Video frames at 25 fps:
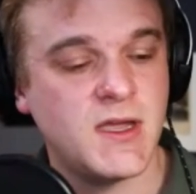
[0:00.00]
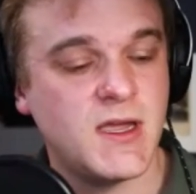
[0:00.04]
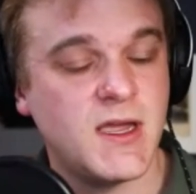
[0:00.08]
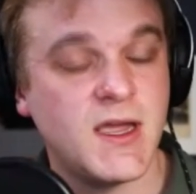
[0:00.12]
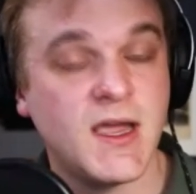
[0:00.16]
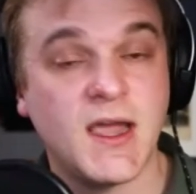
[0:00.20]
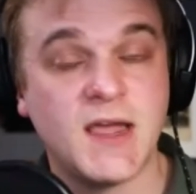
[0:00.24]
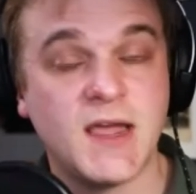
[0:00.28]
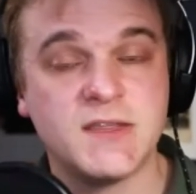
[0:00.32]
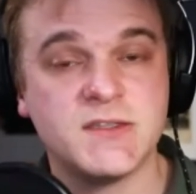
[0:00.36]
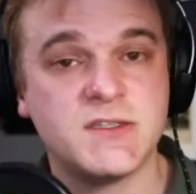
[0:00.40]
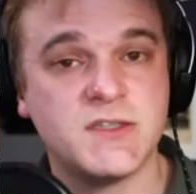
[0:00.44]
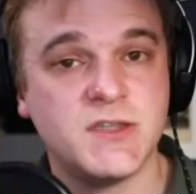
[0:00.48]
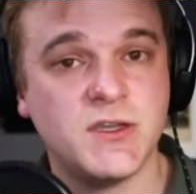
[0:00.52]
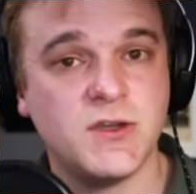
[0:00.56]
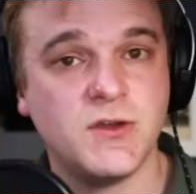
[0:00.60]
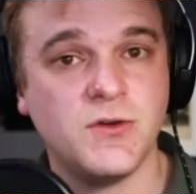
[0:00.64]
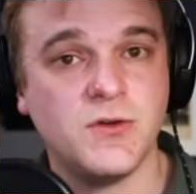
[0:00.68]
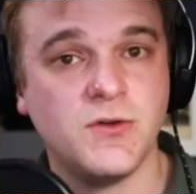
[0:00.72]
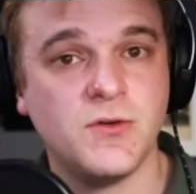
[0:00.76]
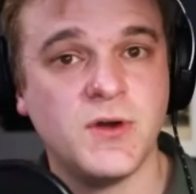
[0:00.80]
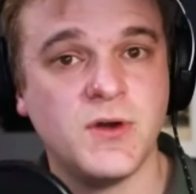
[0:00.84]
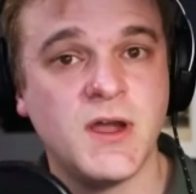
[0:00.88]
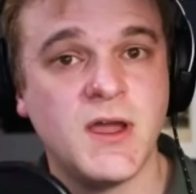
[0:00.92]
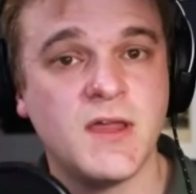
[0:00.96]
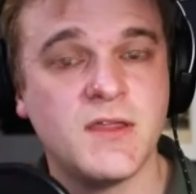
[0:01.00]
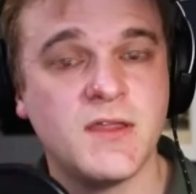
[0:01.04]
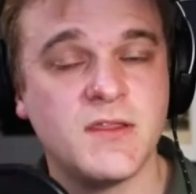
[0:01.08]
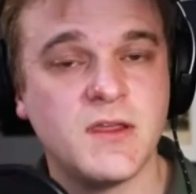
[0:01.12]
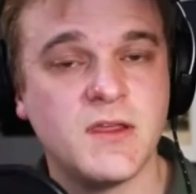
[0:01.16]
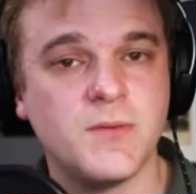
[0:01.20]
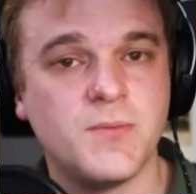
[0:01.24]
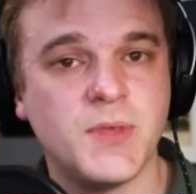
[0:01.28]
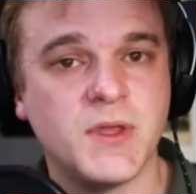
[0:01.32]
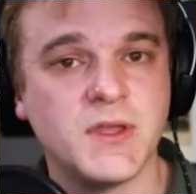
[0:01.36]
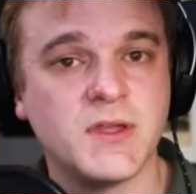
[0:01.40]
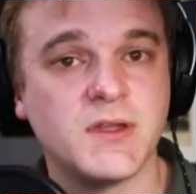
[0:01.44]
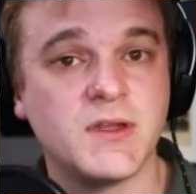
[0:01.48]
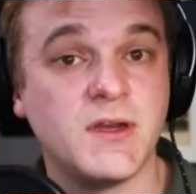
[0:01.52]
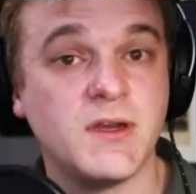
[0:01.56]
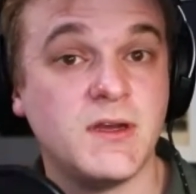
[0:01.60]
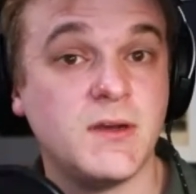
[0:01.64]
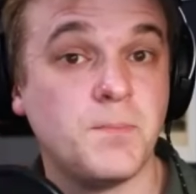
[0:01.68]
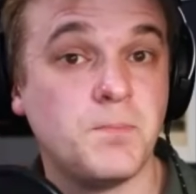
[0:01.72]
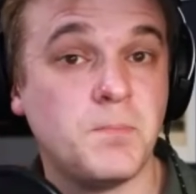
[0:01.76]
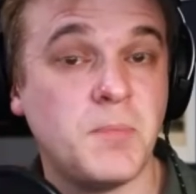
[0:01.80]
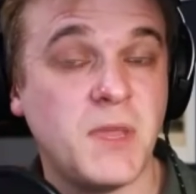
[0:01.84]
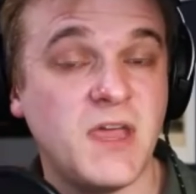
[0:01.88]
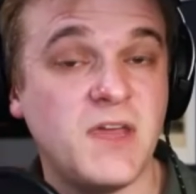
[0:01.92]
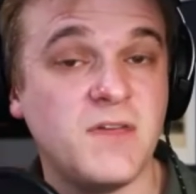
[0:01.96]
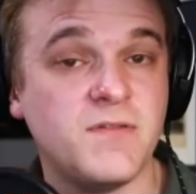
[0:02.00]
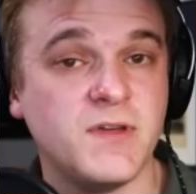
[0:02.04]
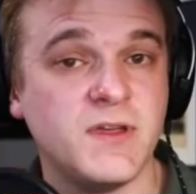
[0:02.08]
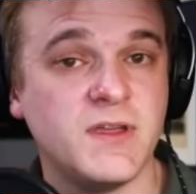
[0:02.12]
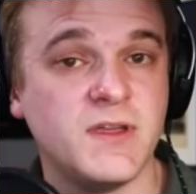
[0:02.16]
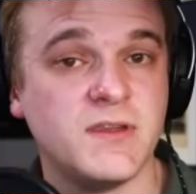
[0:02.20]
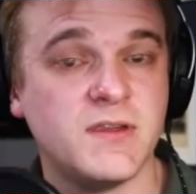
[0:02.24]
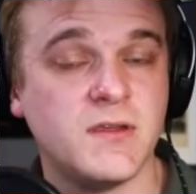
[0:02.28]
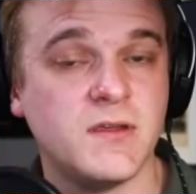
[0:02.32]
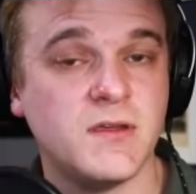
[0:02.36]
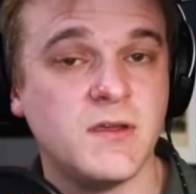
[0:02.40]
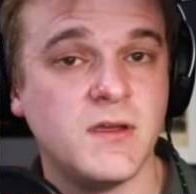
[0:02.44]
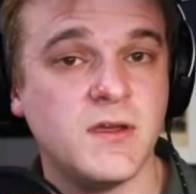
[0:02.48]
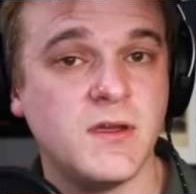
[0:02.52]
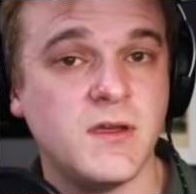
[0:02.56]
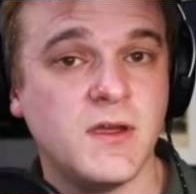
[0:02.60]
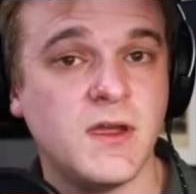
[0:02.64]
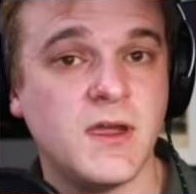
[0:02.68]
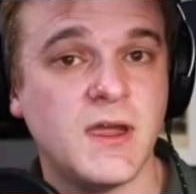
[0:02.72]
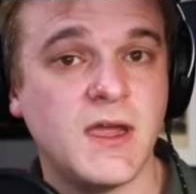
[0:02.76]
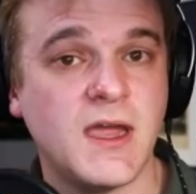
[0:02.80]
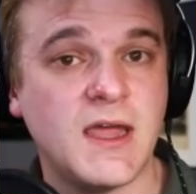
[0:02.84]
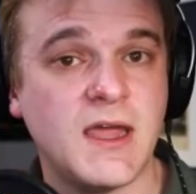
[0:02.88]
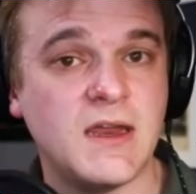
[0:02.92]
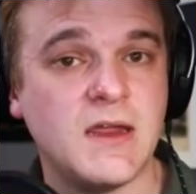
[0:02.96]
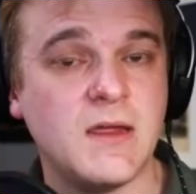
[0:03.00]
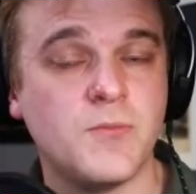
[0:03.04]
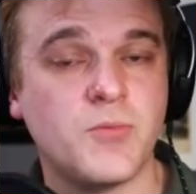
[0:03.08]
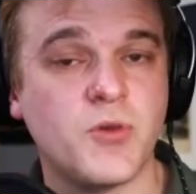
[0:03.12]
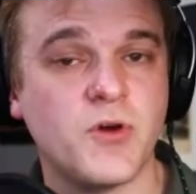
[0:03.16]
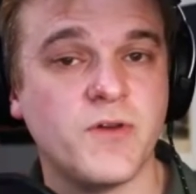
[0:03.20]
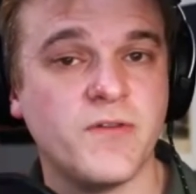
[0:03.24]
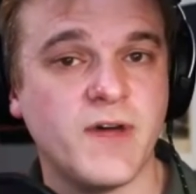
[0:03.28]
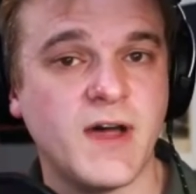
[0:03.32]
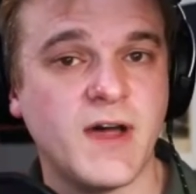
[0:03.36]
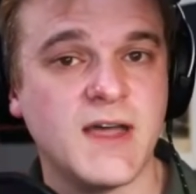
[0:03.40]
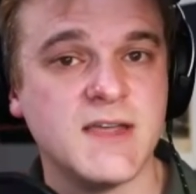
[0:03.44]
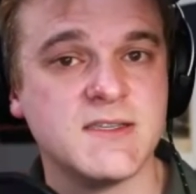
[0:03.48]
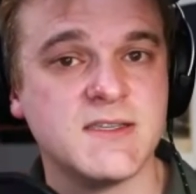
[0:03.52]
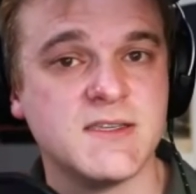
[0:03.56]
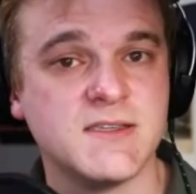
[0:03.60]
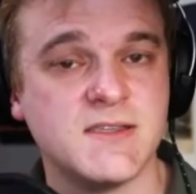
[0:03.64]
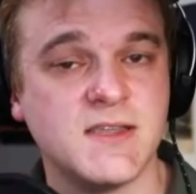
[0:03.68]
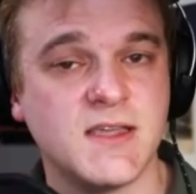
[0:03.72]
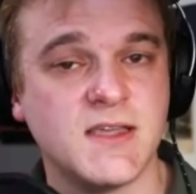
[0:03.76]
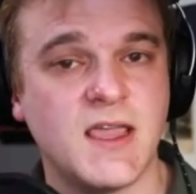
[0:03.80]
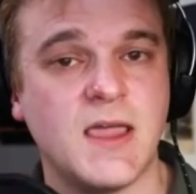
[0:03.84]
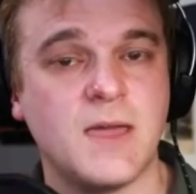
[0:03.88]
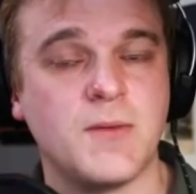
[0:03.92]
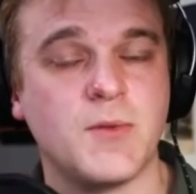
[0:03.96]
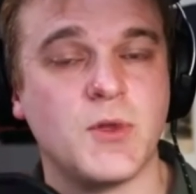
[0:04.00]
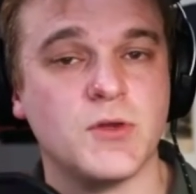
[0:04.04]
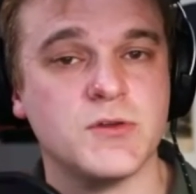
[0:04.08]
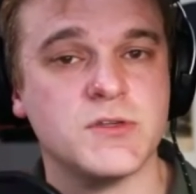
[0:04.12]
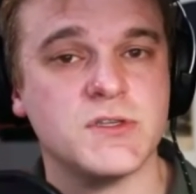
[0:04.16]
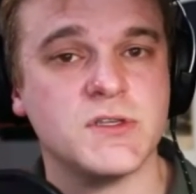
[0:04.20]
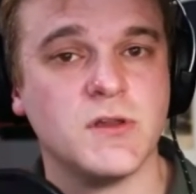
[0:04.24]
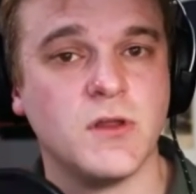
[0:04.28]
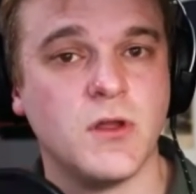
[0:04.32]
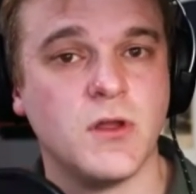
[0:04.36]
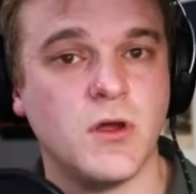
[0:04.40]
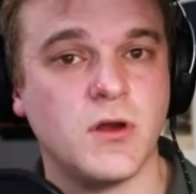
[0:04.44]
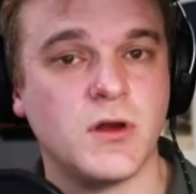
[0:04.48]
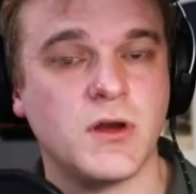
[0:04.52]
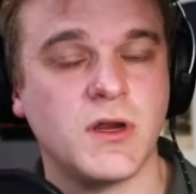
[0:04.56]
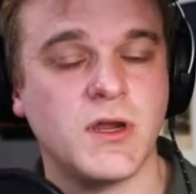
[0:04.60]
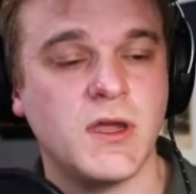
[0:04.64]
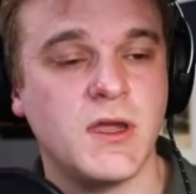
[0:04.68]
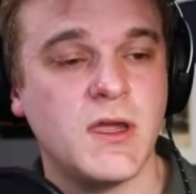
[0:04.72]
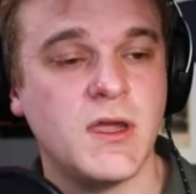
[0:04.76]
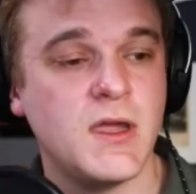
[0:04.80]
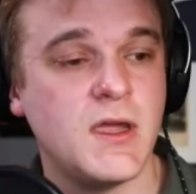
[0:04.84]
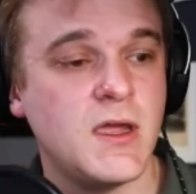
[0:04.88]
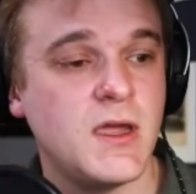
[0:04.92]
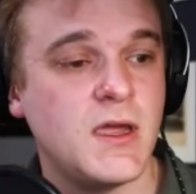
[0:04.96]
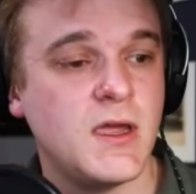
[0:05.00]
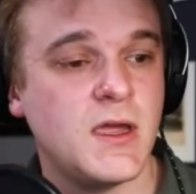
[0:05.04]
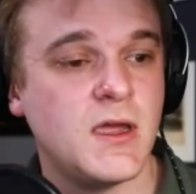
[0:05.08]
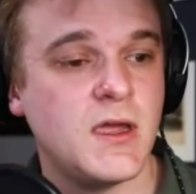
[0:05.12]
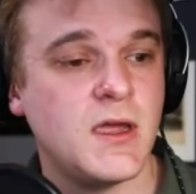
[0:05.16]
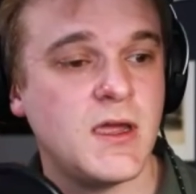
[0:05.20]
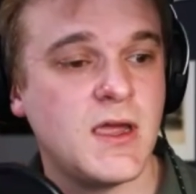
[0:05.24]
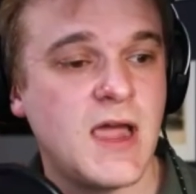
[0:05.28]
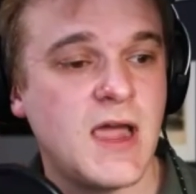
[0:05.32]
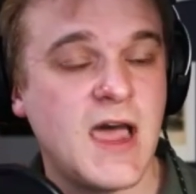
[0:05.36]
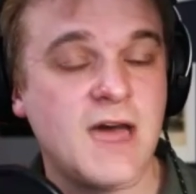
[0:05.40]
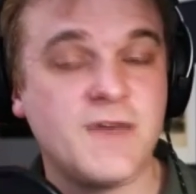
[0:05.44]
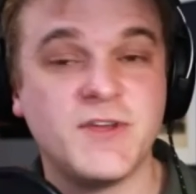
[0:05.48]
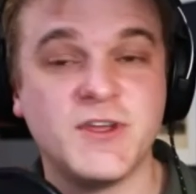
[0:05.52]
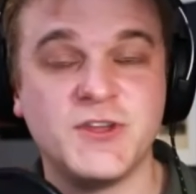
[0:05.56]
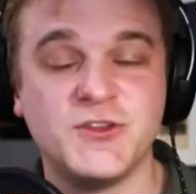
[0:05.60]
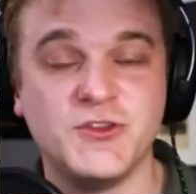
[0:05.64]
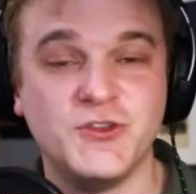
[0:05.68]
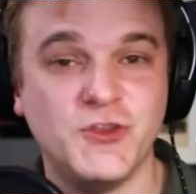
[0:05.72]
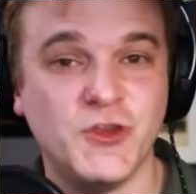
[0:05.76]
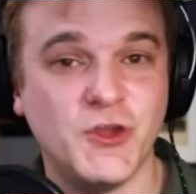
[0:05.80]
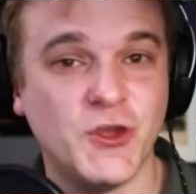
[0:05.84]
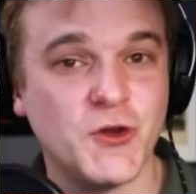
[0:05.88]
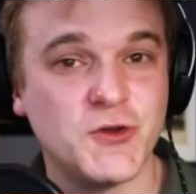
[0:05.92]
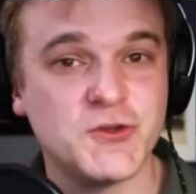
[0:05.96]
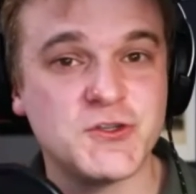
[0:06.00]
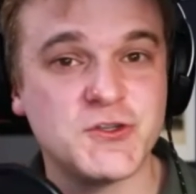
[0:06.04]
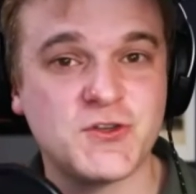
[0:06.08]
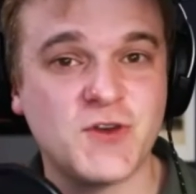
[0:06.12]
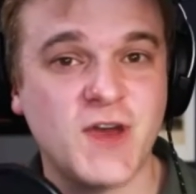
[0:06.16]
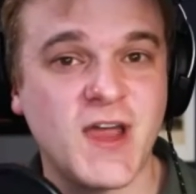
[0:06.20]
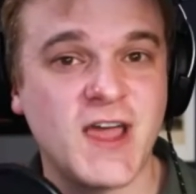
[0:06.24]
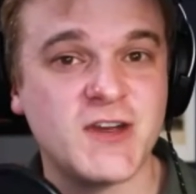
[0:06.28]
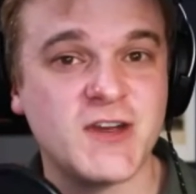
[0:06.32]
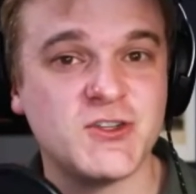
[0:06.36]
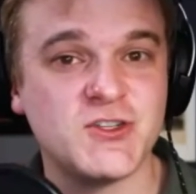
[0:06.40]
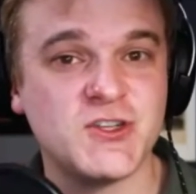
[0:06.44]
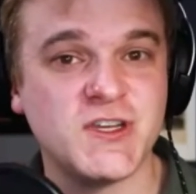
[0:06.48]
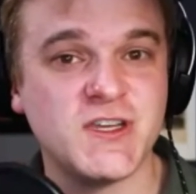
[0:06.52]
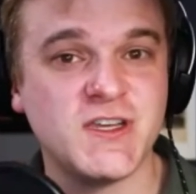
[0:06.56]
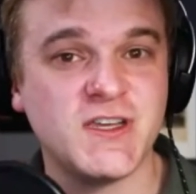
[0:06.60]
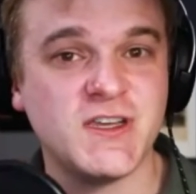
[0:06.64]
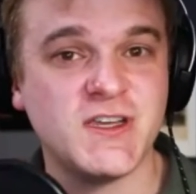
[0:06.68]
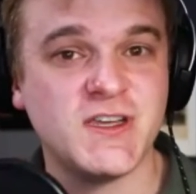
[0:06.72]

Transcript: and two, the ability to pivot and improvise as the game goes along. Yeah. Having no strategy